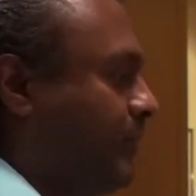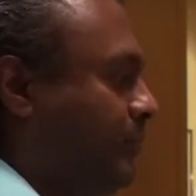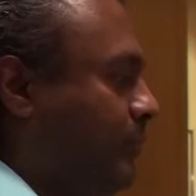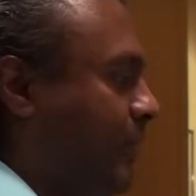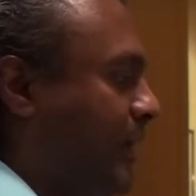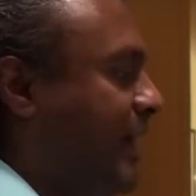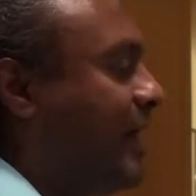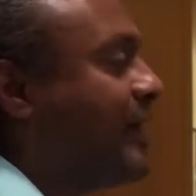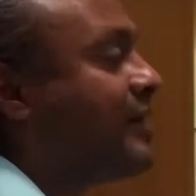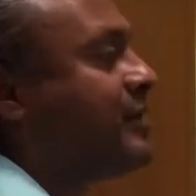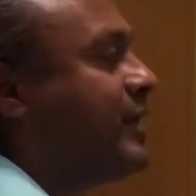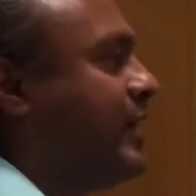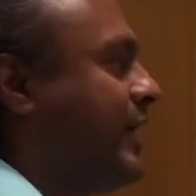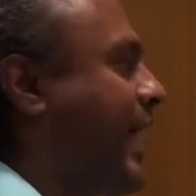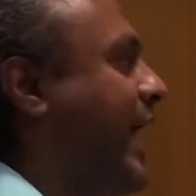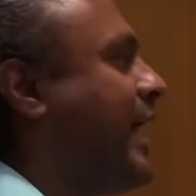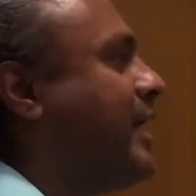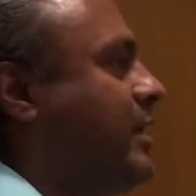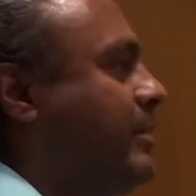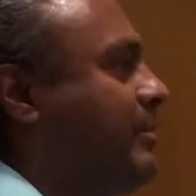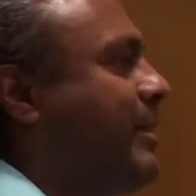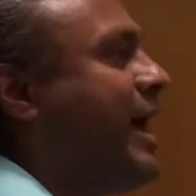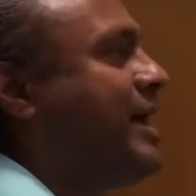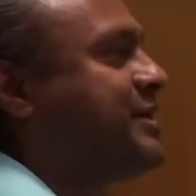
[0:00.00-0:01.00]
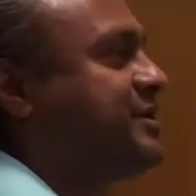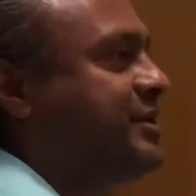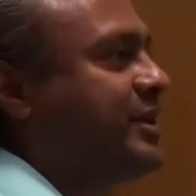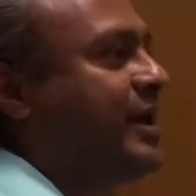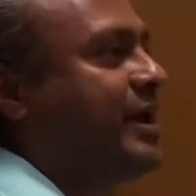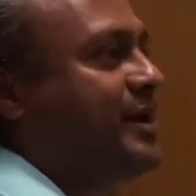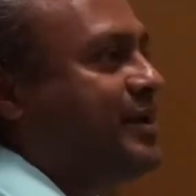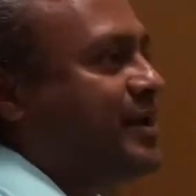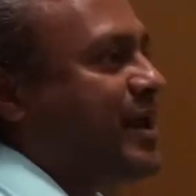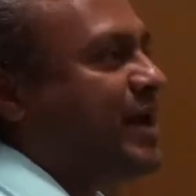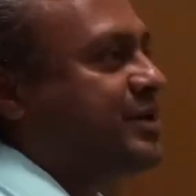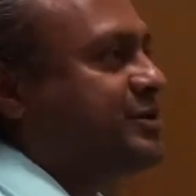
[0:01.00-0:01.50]
Because, again, imagine that
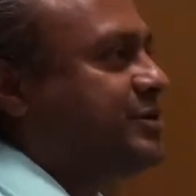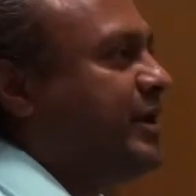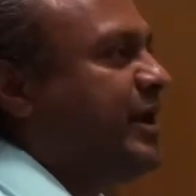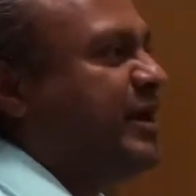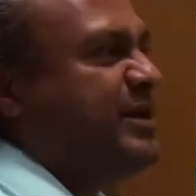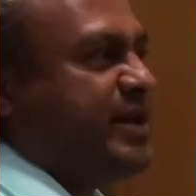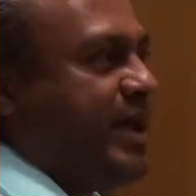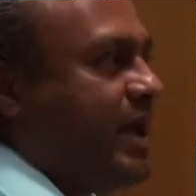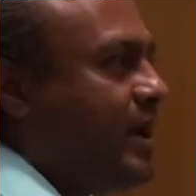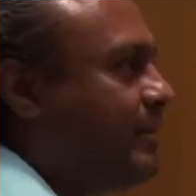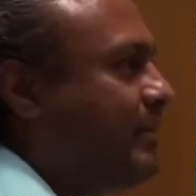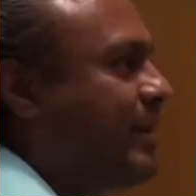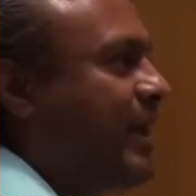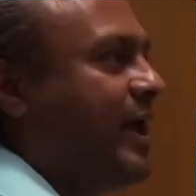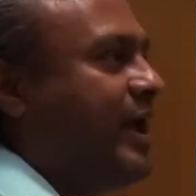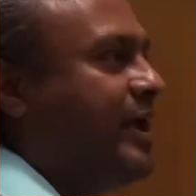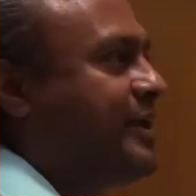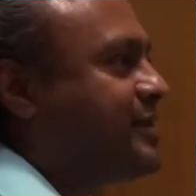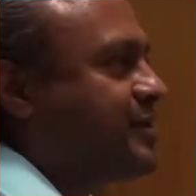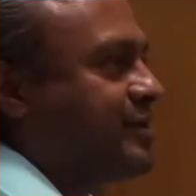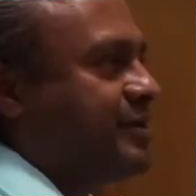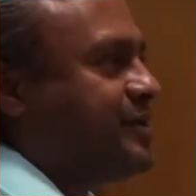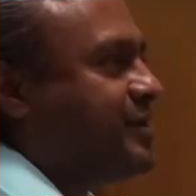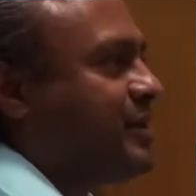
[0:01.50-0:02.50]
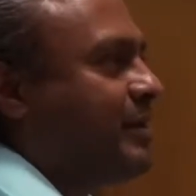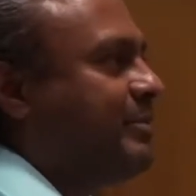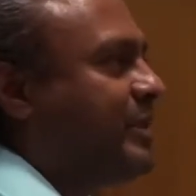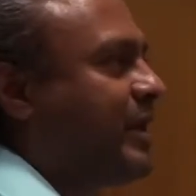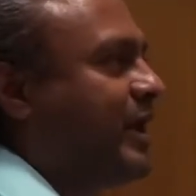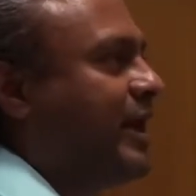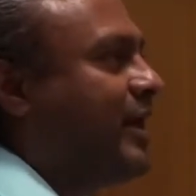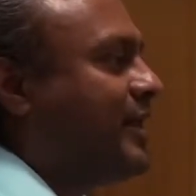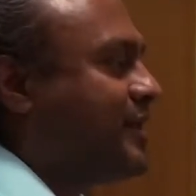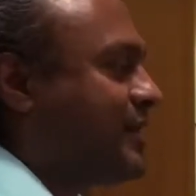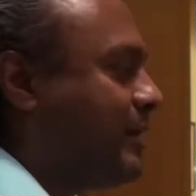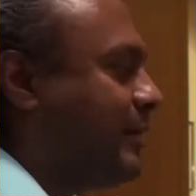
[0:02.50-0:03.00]
it's actually a database or something
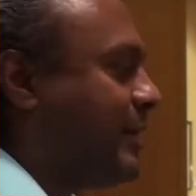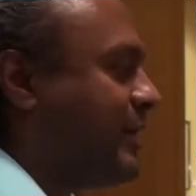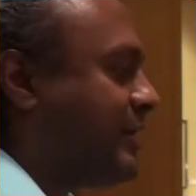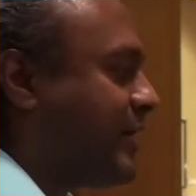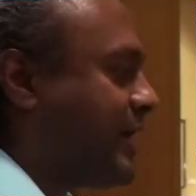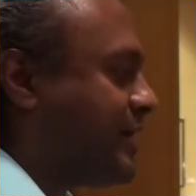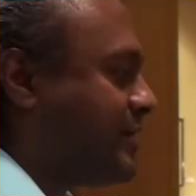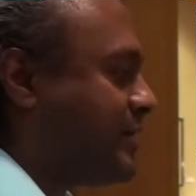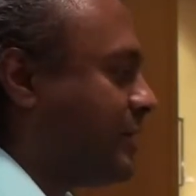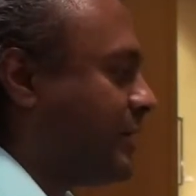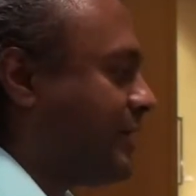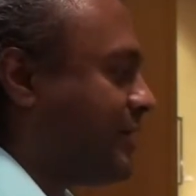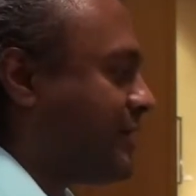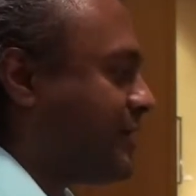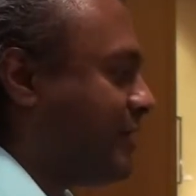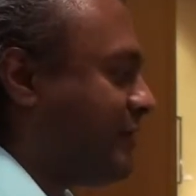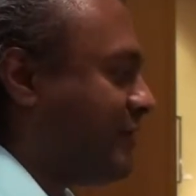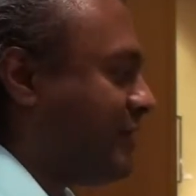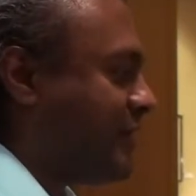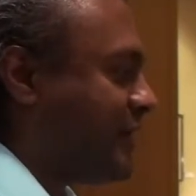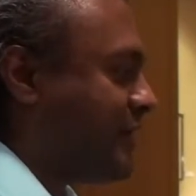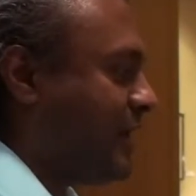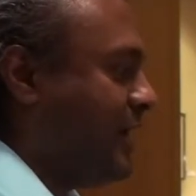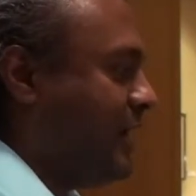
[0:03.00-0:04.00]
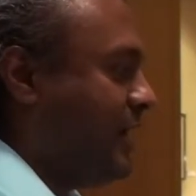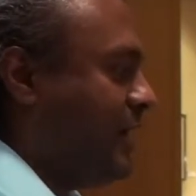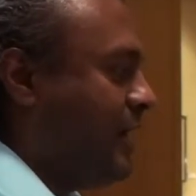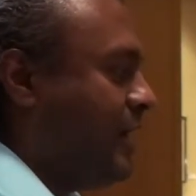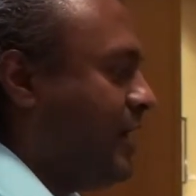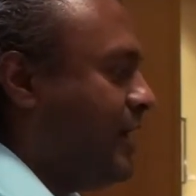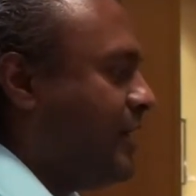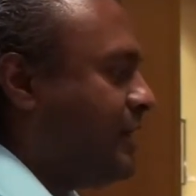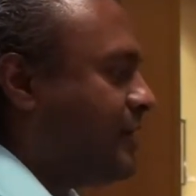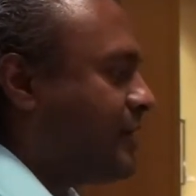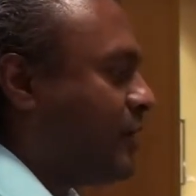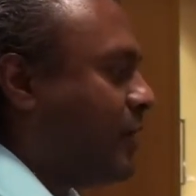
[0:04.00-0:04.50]
else, some other external service.
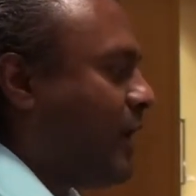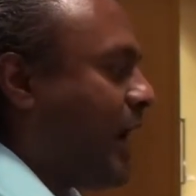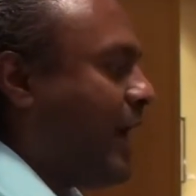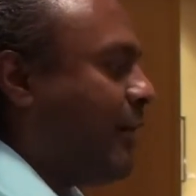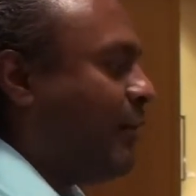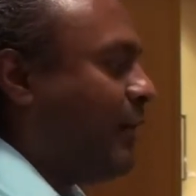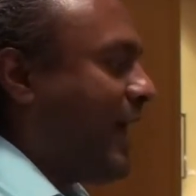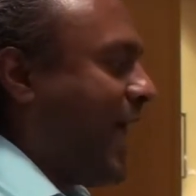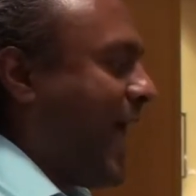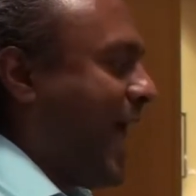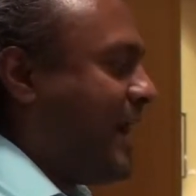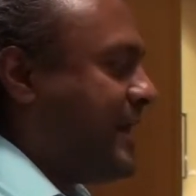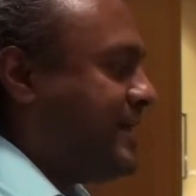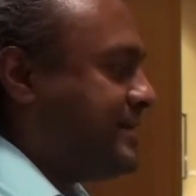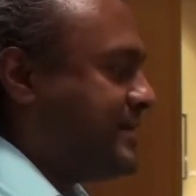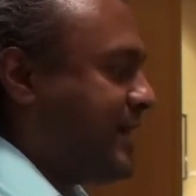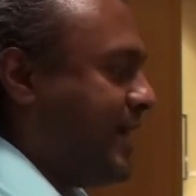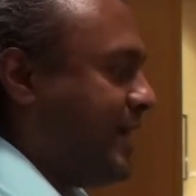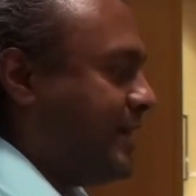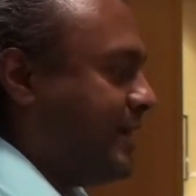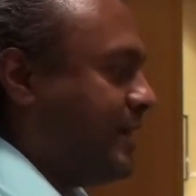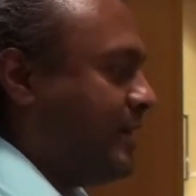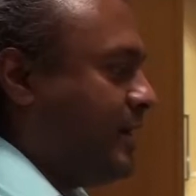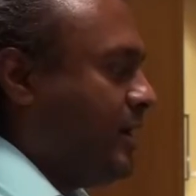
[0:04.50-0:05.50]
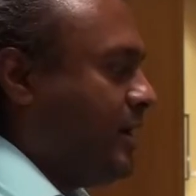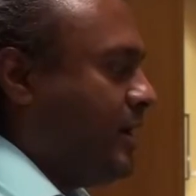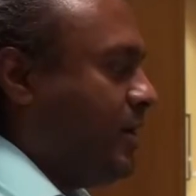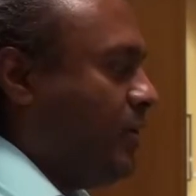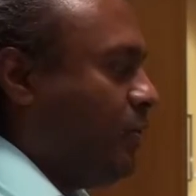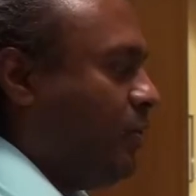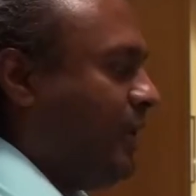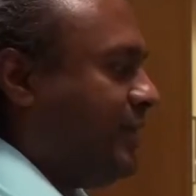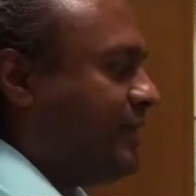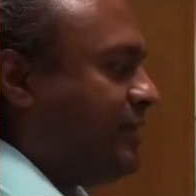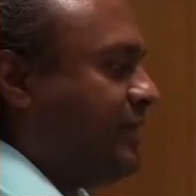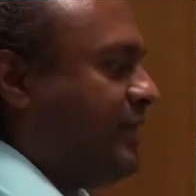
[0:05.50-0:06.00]
So I would annotate it
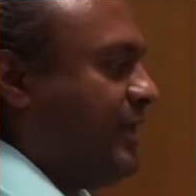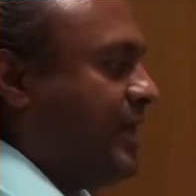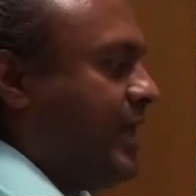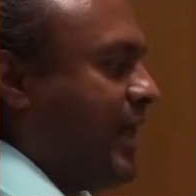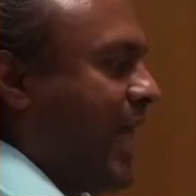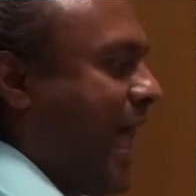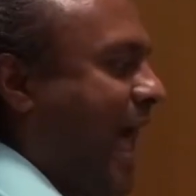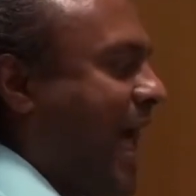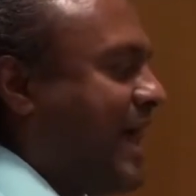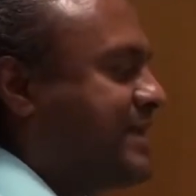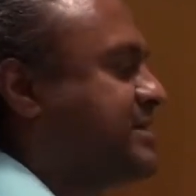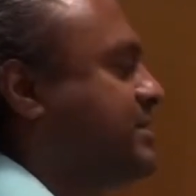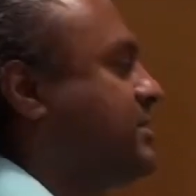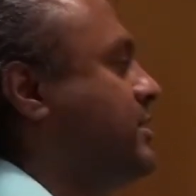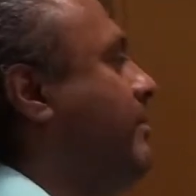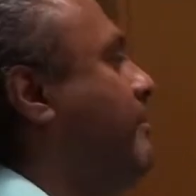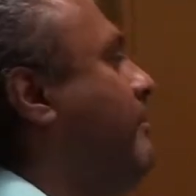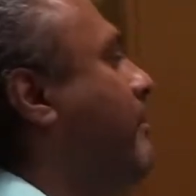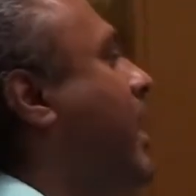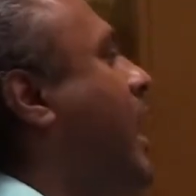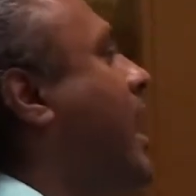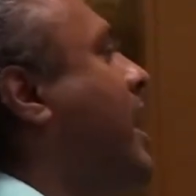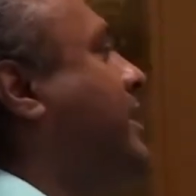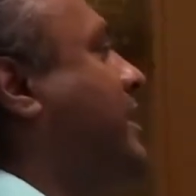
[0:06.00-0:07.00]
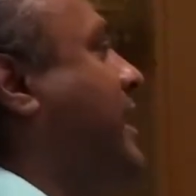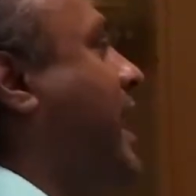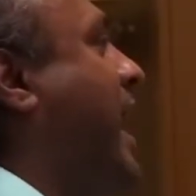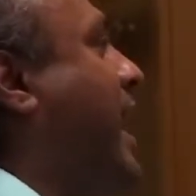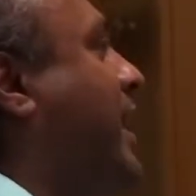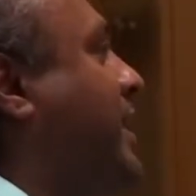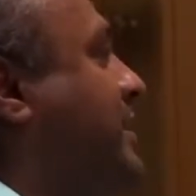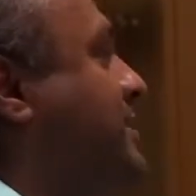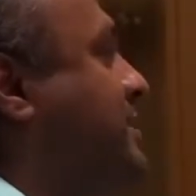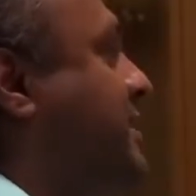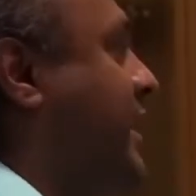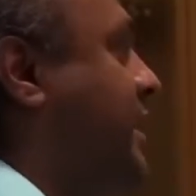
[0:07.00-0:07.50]
with the @mock
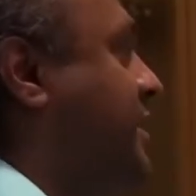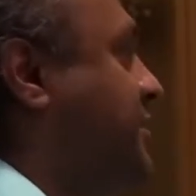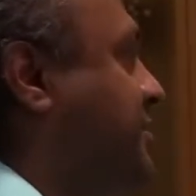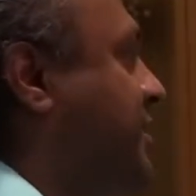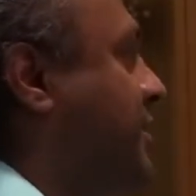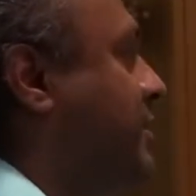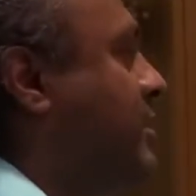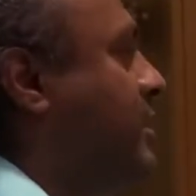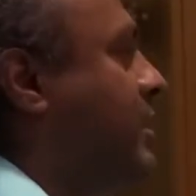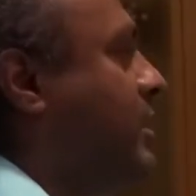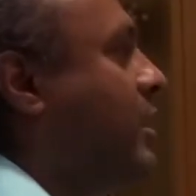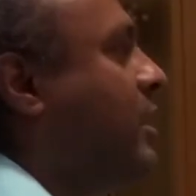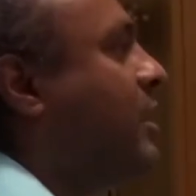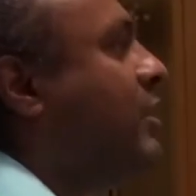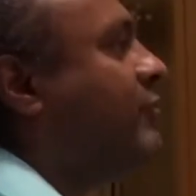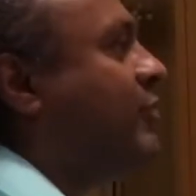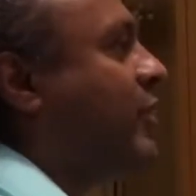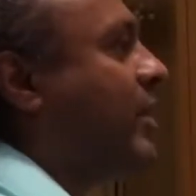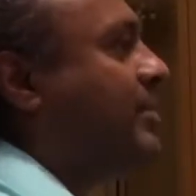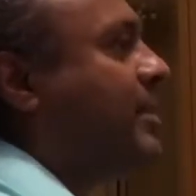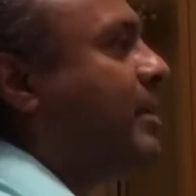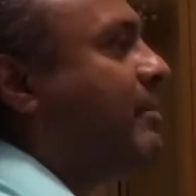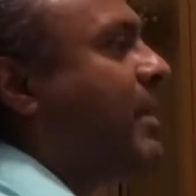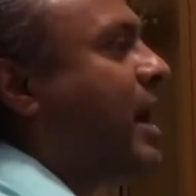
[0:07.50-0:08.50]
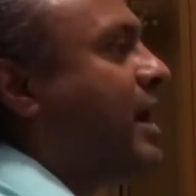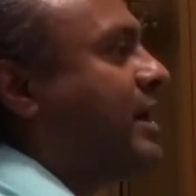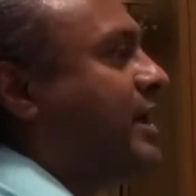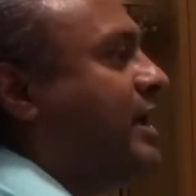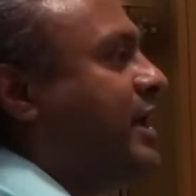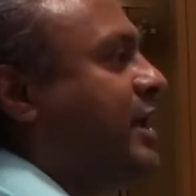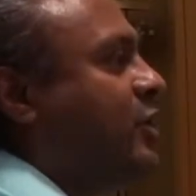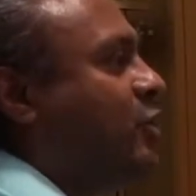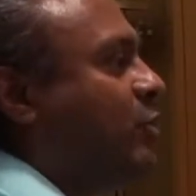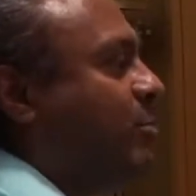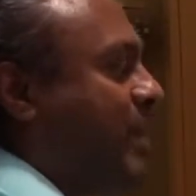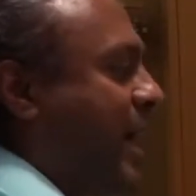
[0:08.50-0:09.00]
annotation from the
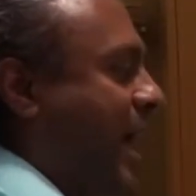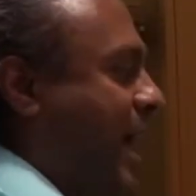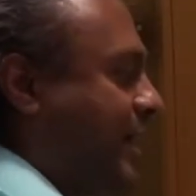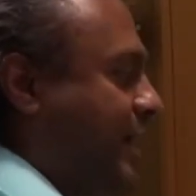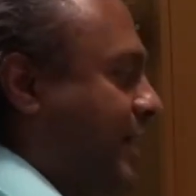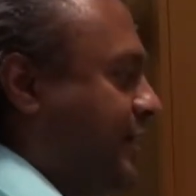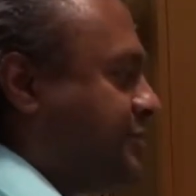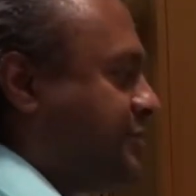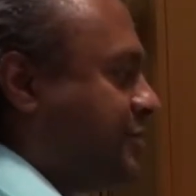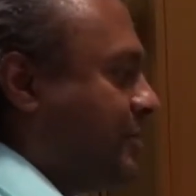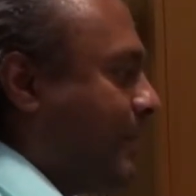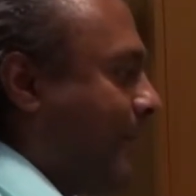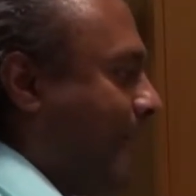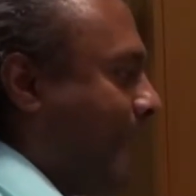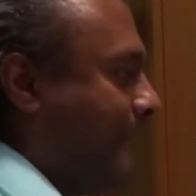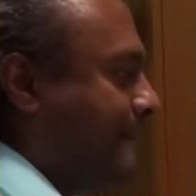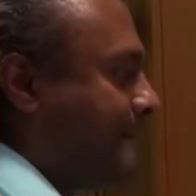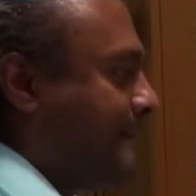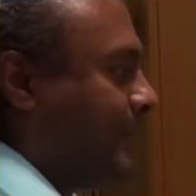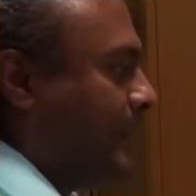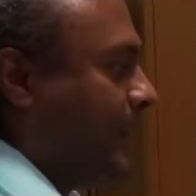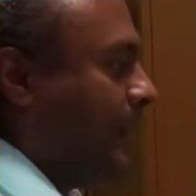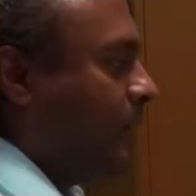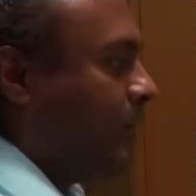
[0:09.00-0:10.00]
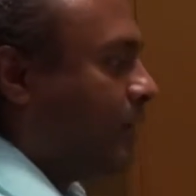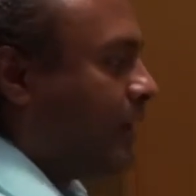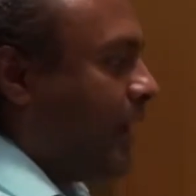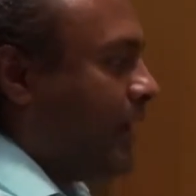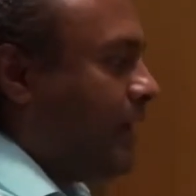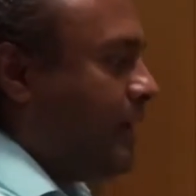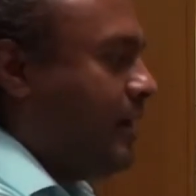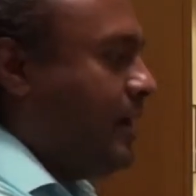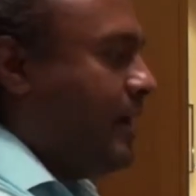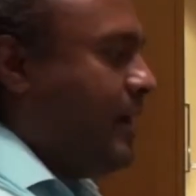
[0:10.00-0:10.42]
Mockito package. Okay?